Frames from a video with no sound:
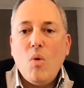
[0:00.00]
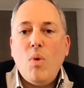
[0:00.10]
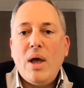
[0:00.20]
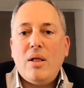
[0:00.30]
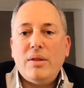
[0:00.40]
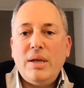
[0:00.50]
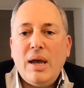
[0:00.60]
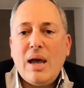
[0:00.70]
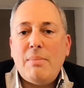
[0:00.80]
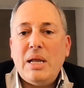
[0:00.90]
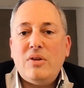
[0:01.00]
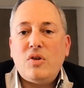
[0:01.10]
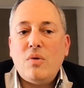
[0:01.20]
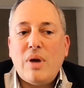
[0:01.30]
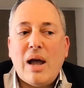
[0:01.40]
Well, yeah, I mean,
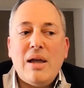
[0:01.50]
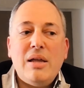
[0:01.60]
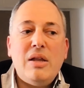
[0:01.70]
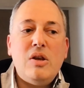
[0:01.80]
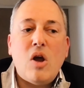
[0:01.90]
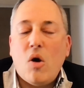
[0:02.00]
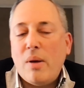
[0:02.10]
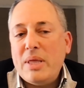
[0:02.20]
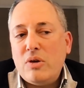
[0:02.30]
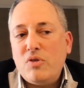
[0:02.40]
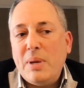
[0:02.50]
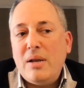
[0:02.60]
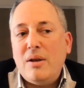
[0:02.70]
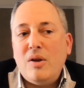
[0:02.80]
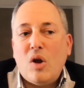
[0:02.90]
so uh, no, I mean, there's
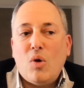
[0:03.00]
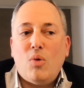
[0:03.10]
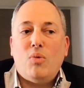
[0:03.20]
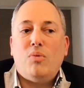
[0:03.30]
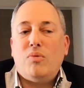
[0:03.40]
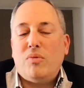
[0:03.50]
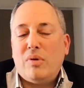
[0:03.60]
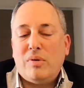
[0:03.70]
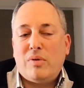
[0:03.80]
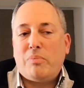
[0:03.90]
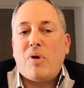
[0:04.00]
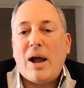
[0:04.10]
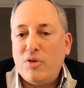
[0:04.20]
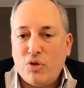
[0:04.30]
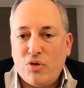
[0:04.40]
been no
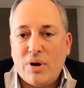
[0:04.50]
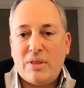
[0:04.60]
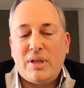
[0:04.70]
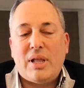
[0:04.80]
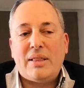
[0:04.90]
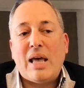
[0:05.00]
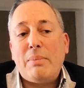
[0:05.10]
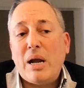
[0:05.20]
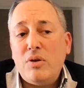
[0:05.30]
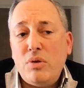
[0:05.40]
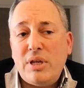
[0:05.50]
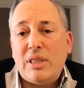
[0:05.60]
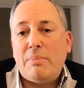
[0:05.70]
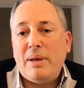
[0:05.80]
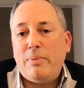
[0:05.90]
reprisals or anything like that, but I do
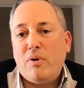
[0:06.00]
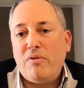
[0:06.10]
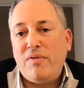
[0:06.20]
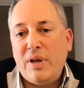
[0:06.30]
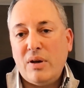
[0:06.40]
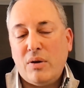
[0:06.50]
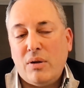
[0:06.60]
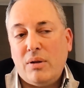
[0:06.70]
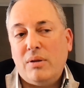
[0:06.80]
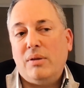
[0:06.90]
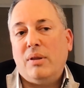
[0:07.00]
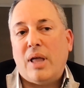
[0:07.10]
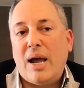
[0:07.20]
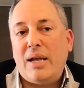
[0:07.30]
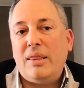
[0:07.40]
think that people feel
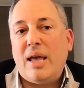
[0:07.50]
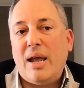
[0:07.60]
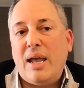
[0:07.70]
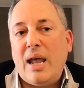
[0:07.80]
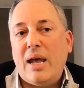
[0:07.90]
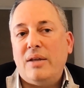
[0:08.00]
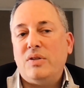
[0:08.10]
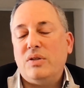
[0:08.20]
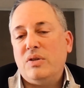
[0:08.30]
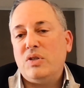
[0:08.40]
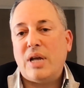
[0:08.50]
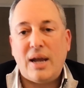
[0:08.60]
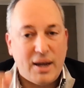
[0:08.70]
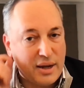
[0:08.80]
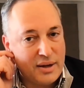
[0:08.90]
like they can't
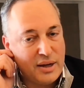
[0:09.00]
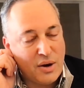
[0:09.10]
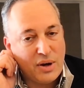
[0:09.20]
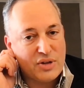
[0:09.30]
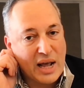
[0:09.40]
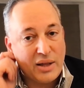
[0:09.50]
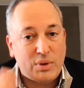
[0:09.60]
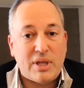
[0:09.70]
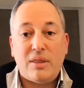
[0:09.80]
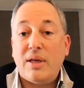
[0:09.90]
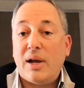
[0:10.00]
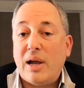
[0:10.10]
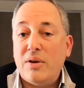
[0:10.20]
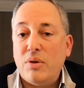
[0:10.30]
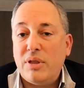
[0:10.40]
say, you know, exactly what they
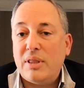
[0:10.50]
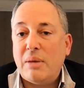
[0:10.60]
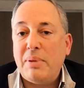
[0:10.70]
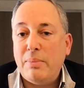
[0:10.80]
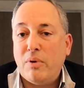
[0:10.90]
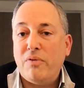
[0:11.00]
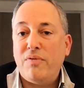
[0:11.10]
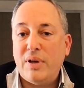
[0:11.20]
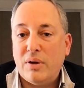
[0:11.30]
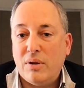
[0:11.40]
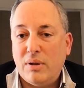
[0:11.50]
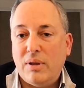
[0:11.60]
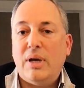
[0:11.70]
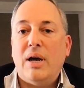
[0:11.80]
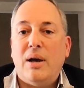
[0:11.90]
think. I do think that people
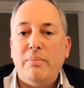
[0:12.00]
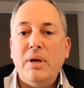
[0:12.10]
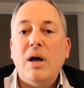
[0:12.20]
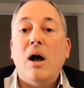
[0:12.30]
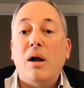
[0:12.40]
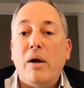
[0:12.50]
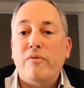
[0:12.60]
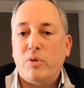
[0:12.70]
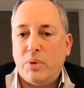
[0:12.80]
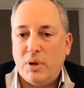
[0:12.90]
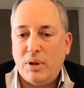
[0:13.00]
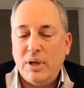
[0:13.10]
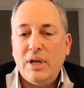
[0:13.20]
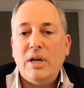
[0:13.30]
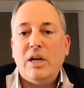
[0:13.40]
feel um,
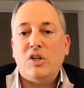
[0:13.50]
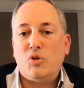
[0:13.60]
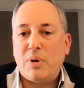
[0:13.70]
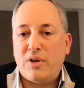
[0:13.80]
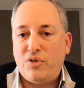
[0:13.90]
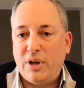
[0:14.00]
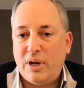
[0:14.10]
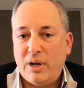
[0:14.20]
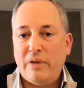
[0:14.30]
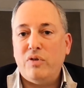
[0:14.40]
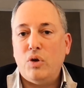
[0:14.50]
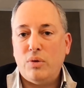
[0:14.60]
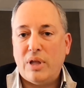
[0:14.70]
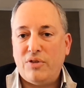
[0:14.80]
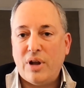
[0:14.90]
uncomfortable expressing a
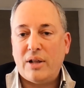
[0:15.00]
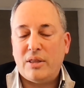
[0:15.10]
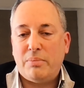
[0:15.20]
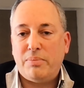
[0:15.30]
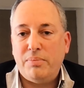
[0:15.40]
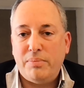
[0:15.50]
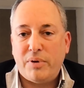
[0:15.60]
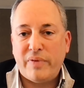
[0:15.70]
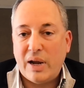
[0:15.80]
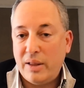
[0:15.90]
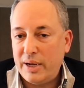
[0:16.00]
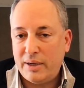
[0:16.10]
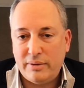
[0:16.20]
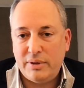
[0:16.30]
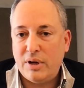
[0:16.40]
view that's not the
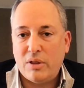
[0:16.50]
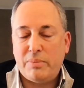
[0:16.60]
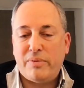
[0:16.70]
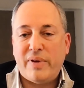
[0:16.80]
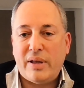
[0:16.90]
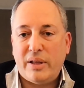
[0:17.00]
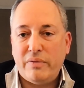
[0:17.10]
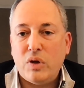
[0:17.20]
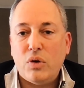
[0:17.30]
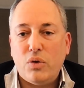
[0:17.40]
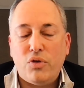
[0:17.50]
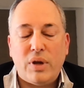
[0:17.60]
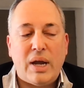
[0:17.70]
prevailing, you know, the prevailing views.